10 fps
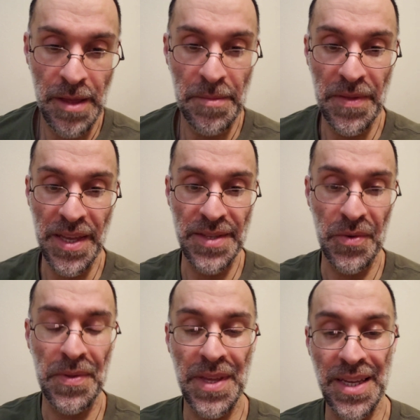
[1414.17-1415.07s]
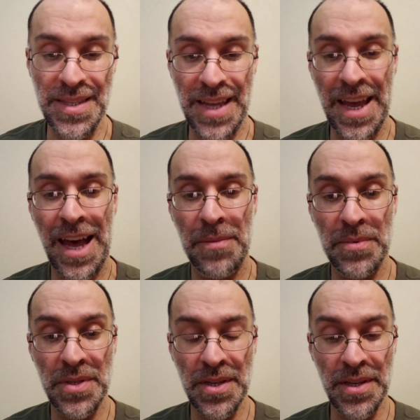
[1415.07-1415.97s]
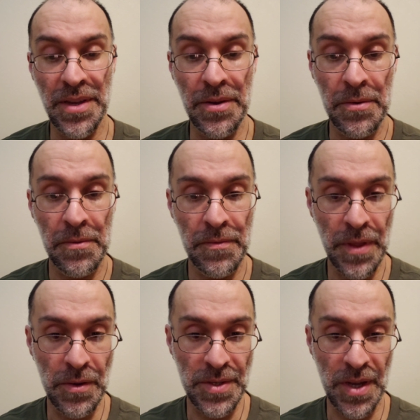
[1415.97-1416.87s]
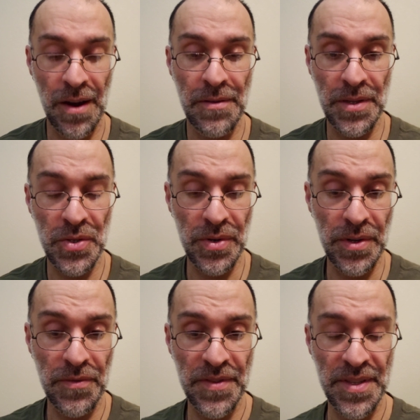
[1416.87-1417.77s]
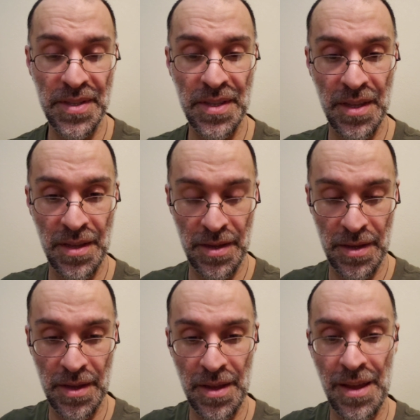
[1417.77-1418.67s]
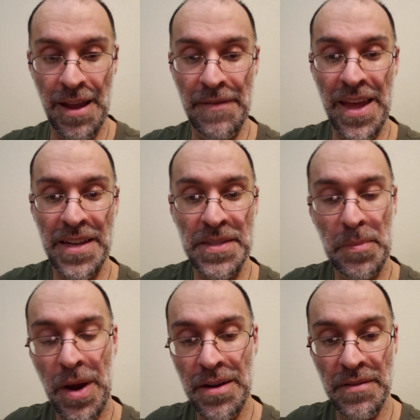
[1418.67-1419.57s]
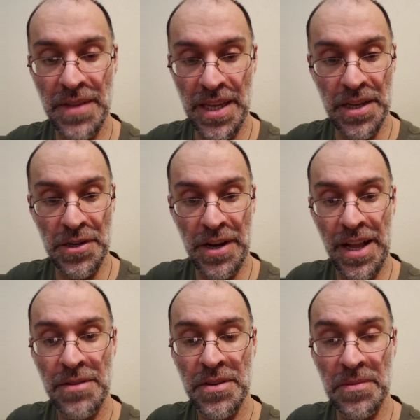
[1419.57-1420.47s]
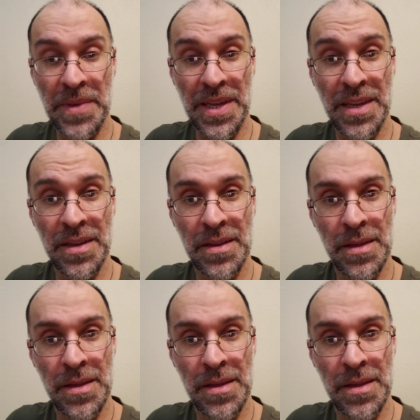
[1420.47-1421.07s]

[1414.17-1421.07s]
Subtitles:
But these were things that happened to you. Those are the truths. And that is part of the inner alchemy.